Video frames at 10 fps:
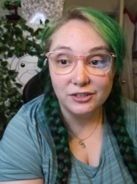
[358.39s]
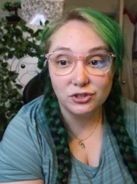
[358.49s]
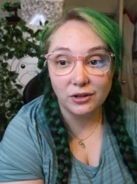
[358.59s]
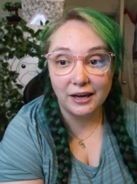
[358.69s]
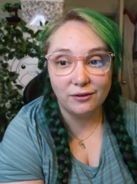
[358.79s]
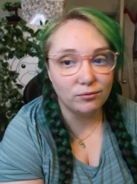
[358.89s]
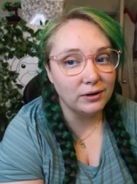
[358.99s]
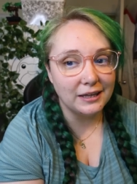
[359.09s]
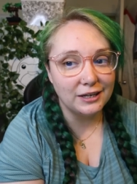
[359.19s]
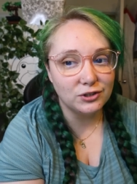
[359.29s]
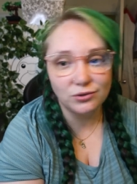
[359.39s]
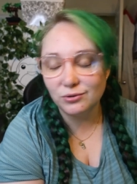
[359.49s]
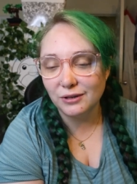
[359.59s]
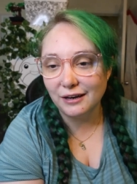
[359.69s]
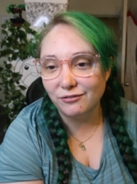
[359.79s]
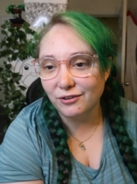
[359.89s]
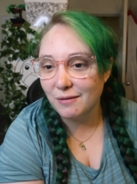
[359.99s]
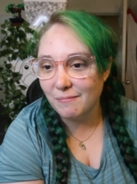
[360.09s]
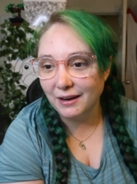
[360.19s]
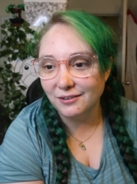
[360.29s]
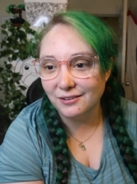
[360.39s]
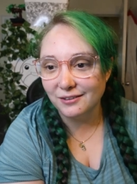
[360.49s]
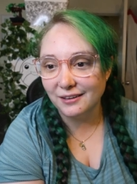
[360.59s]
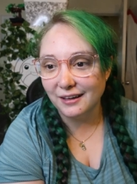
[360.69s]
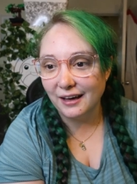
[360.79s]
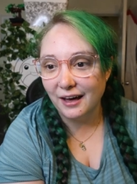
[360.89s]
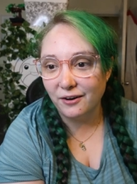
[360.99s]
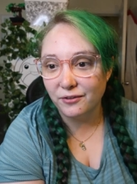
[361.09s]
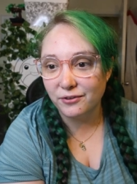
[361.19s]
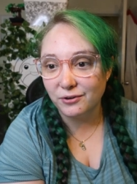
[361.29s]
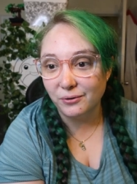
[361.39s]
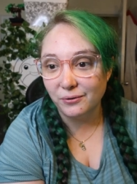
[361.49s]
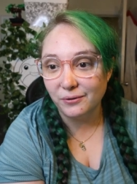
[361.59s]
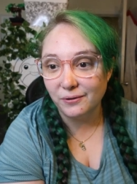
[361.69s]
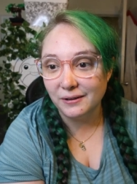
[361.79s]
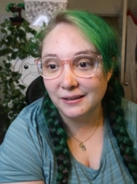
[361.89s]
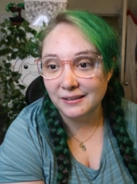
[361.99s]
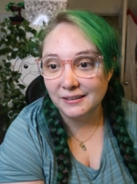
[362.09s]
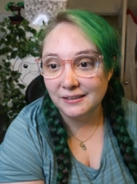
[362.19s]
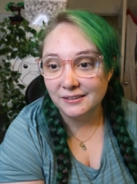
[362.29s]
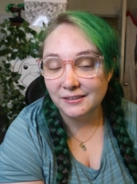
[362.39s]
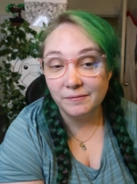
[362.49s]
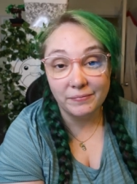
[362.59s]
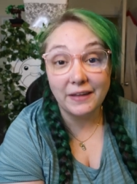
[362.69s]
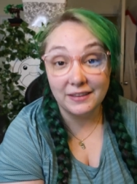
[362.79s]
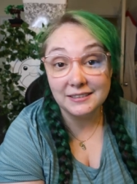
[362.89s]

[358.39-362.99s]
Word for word: So like really truly for the mental health toll that